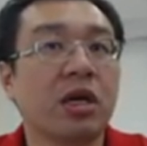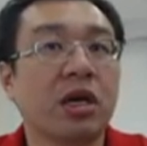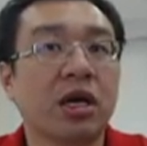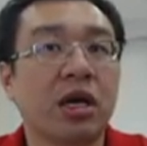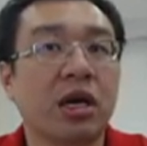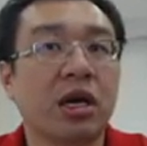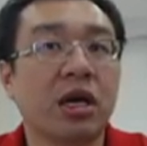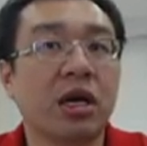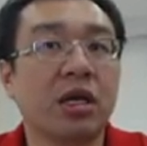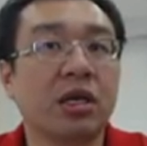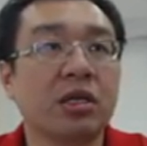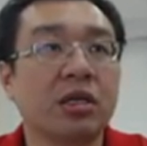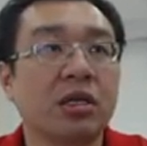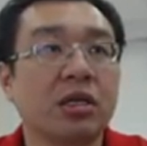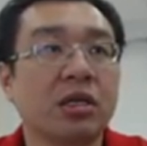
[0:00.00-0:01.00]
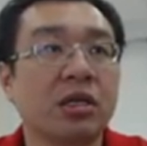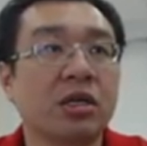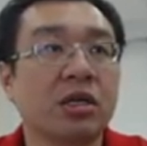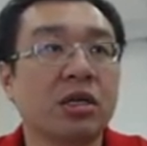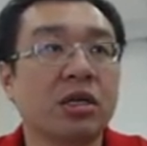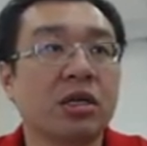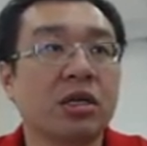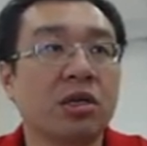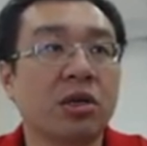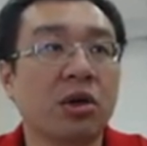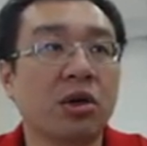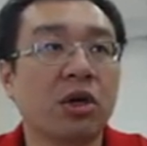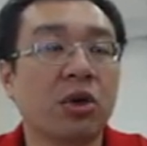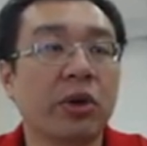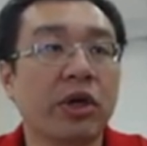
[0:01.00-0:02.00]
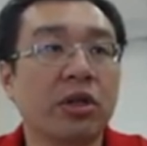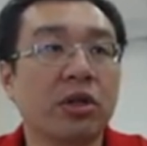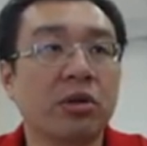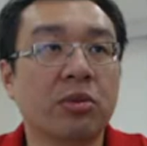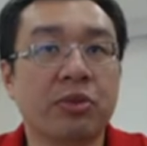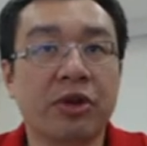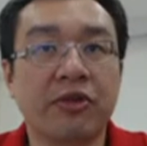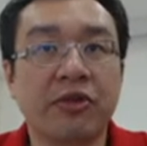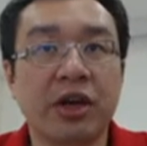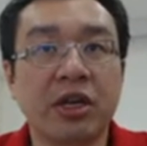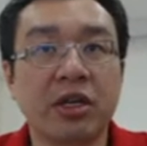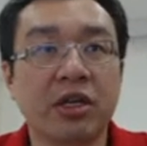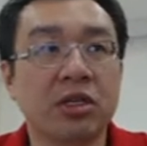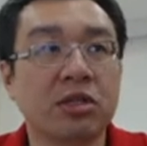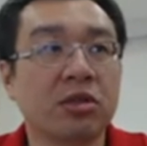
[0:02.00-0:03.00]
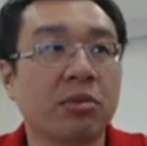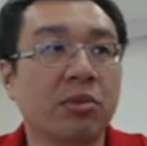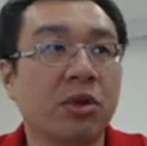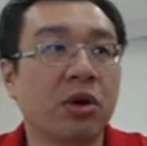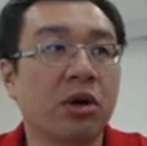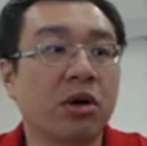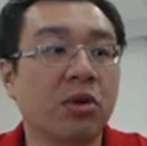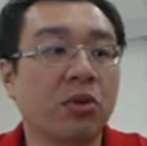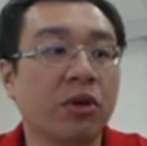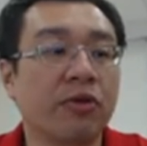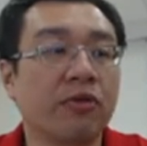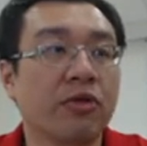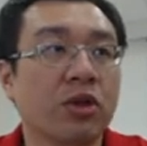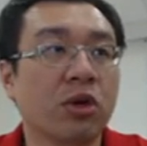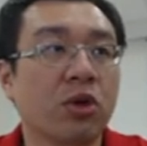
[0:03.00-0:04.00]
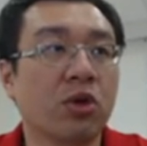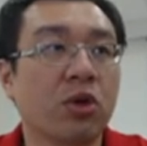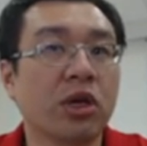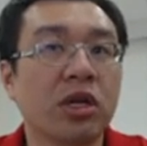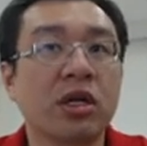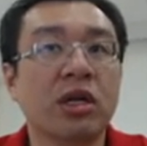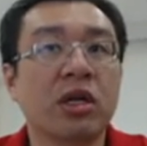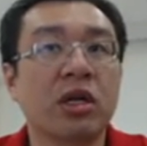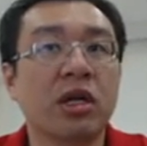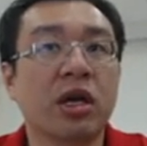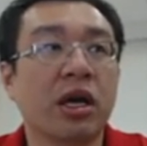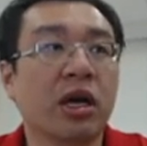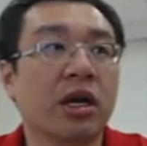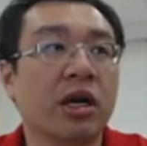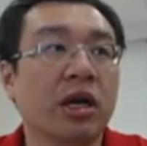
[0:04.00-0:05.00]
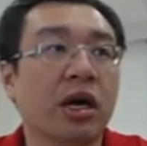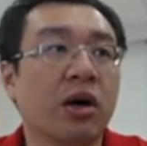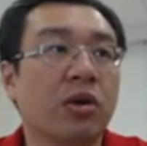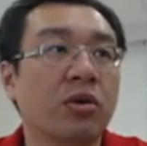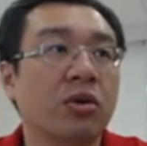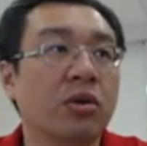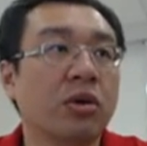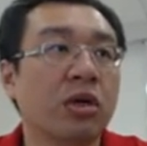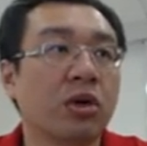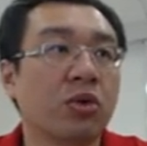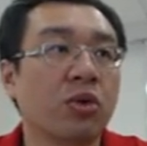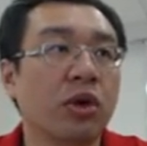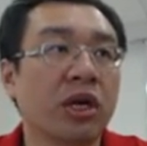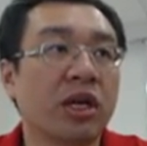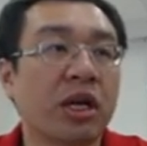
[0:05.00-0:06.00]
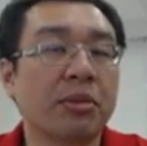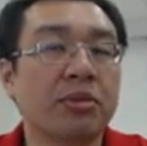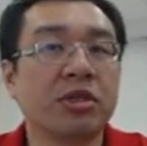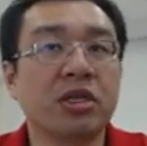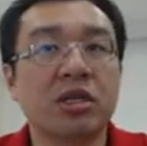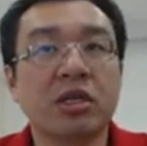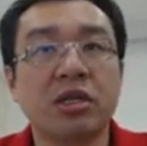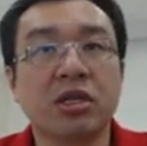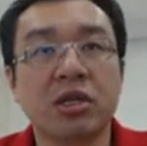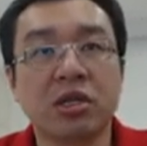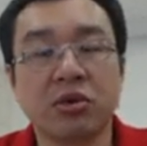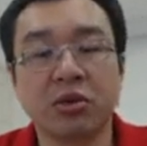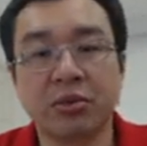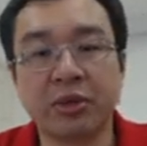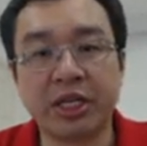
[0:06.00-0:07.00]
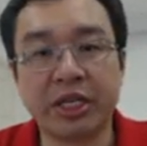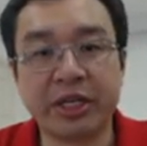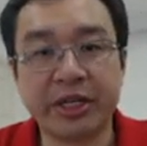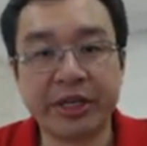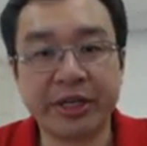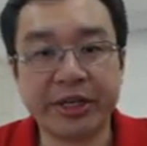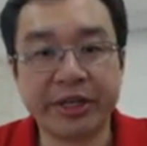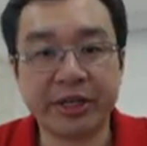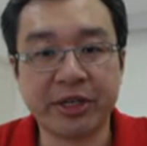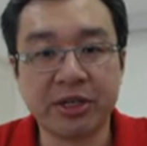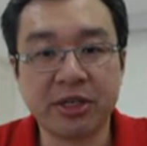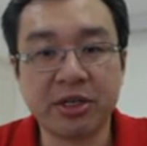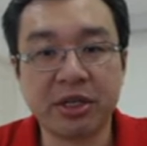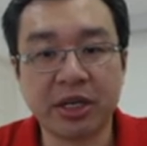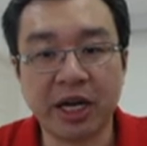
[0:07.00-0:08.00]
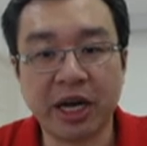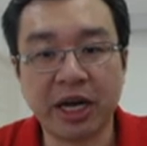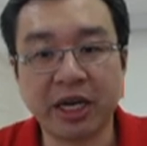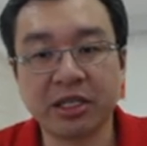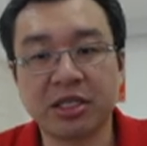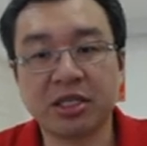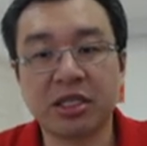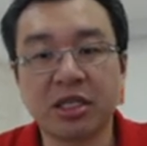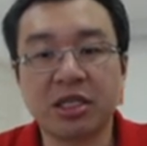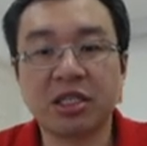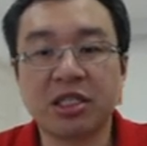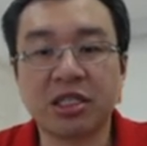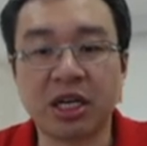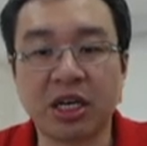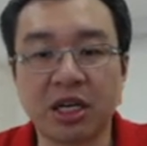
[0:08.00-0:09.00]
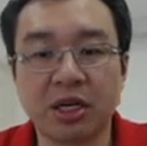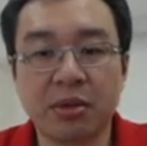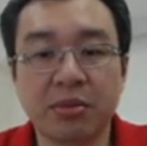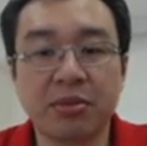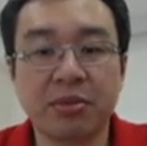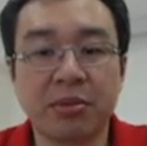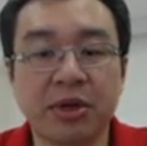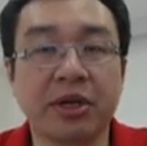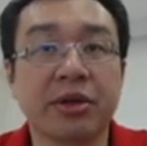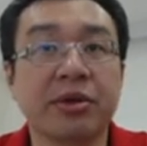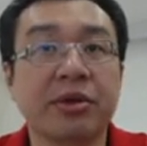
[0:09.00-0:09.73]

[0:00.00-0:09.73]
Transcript: And here the only way to prevent is to block with the queen, and now the queen capture, it will be a nice checkmate.